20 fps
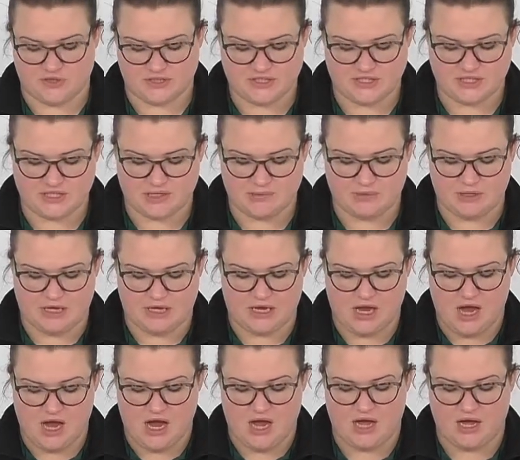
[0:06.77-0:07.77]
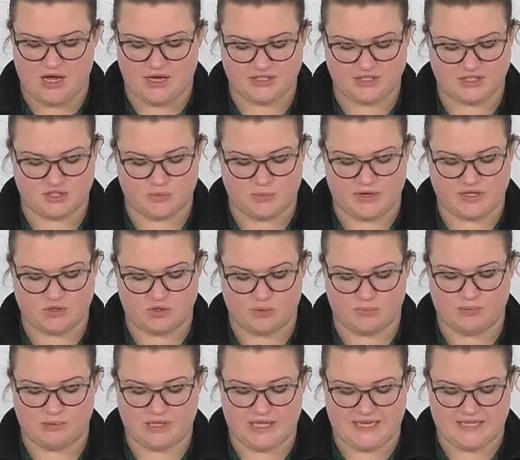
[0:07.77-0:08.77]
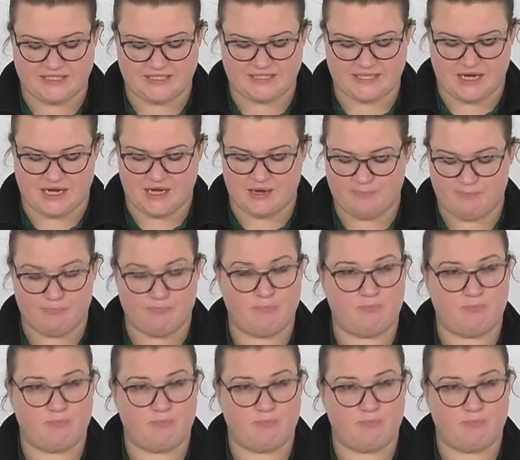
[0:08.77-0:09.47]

This is going to be uh, just a way to replace a